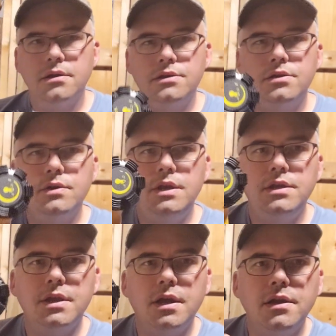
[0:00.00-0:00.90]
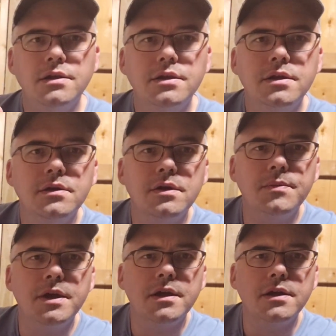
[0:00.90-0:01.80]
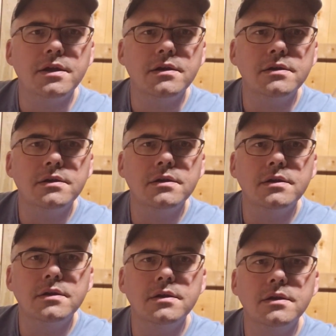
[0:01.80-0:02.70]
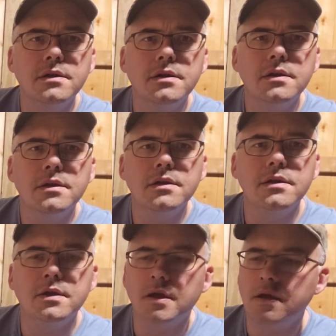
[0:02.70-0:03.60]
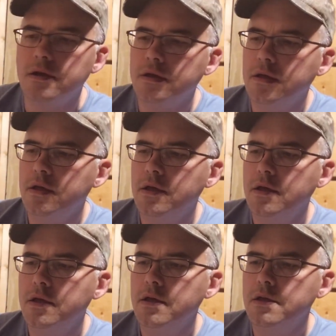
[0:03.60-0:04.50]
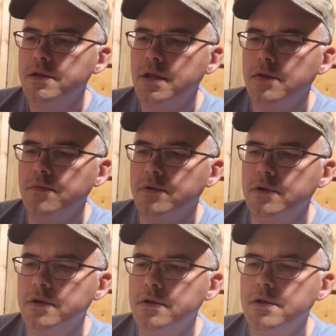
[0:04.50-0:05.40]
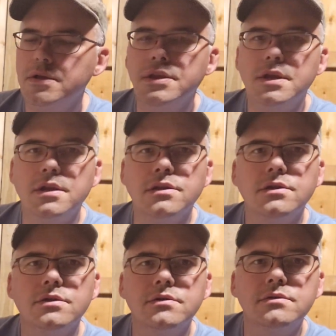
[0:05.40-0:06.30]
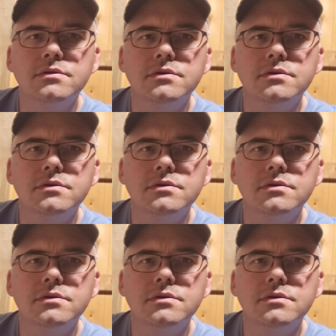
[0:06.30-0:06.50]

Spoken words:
two heat settings right back here. You got setting 1 and setting 2,